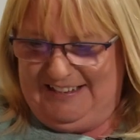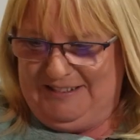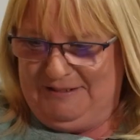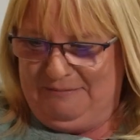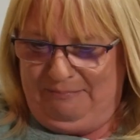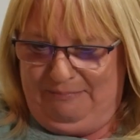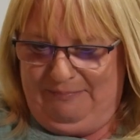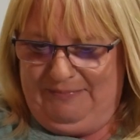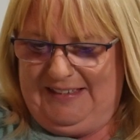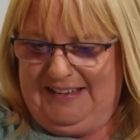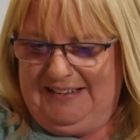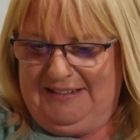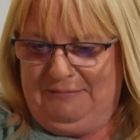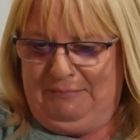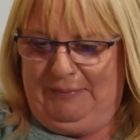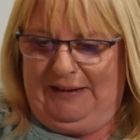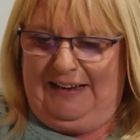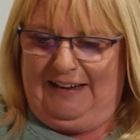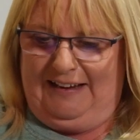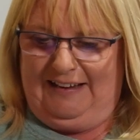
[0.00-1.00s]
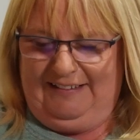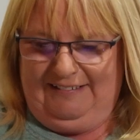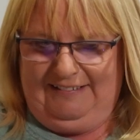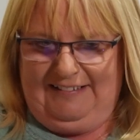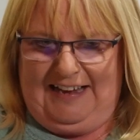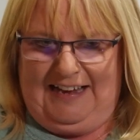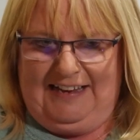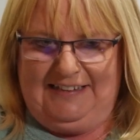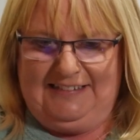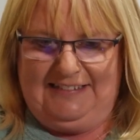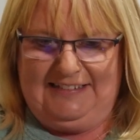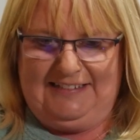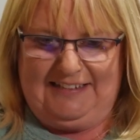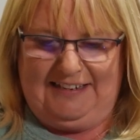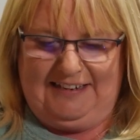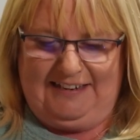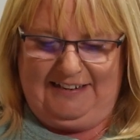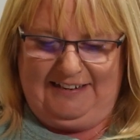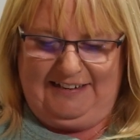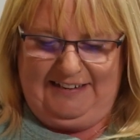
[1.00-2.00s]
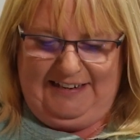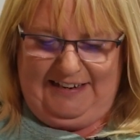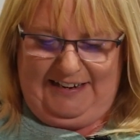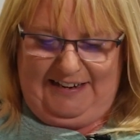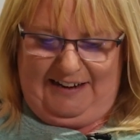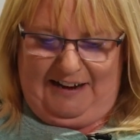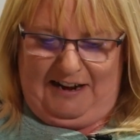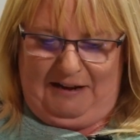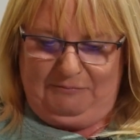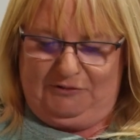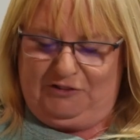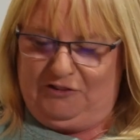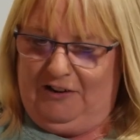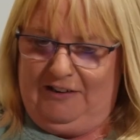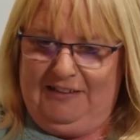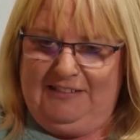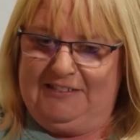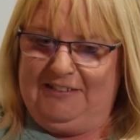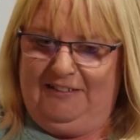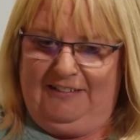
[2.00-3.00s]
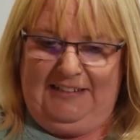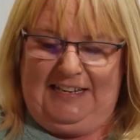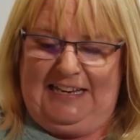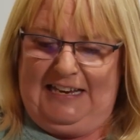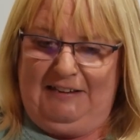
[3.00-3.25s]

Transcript: this big, and I'm dying.